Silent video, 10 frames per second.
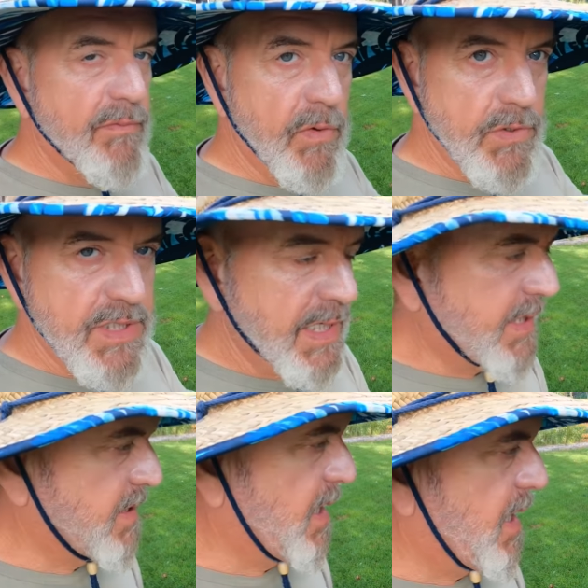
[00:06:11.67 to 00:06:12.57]
it for a
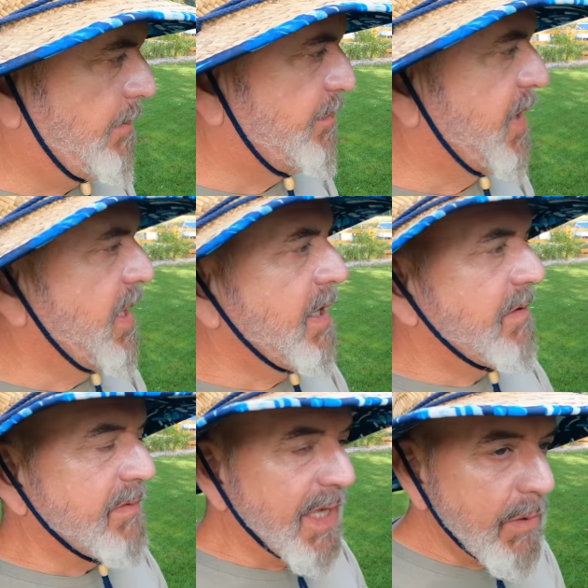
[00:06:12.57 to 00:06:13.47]
second time.
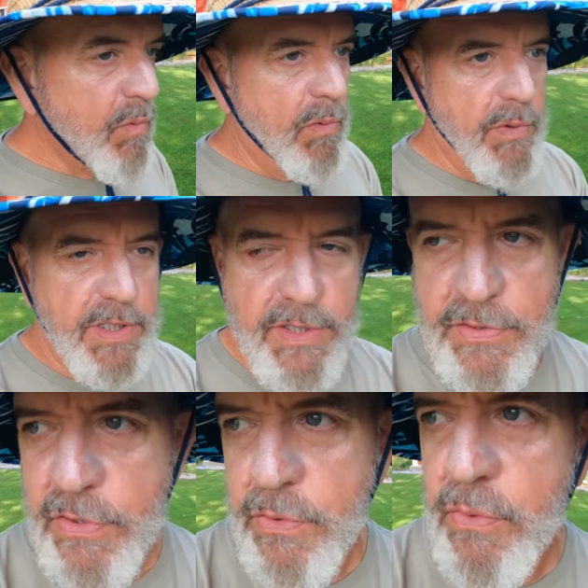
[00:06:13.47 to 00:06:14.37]
Then what we're going
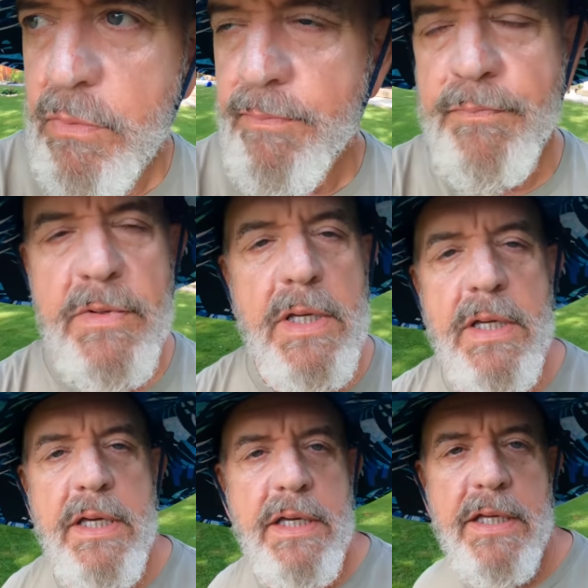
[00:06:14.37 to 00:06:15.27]
to do
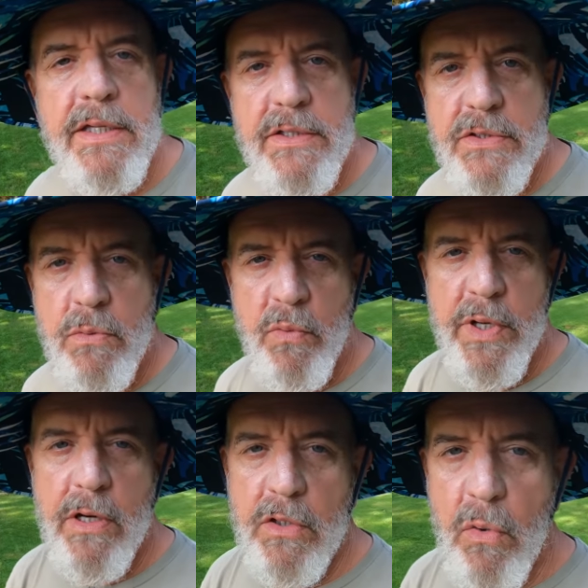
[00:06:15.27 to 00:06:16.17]
is
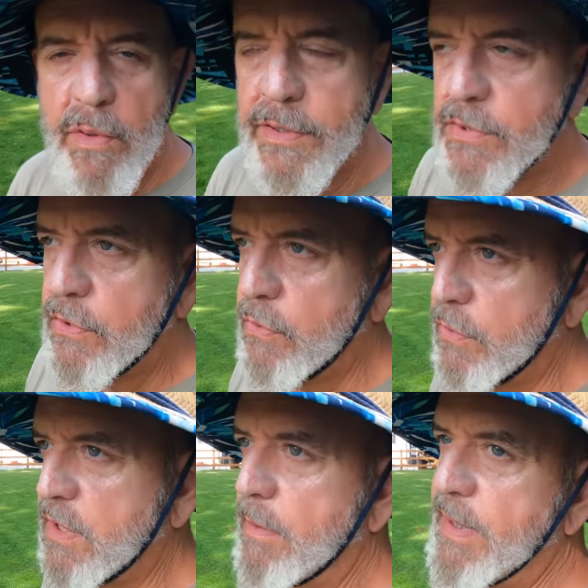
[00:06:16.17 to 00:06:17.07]
we are going
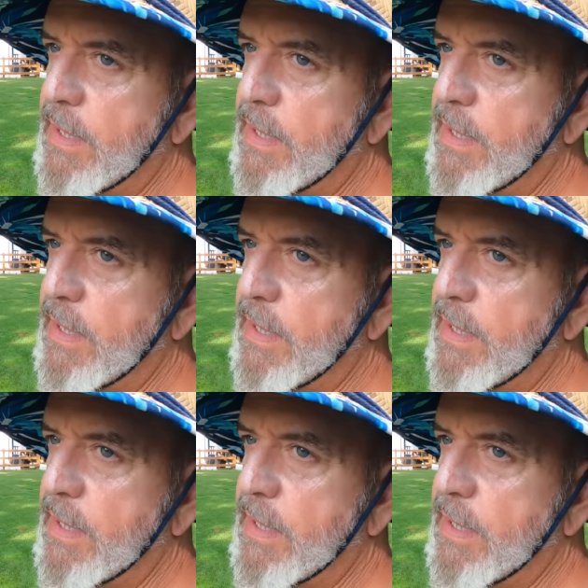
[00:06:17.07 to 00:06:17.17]
to come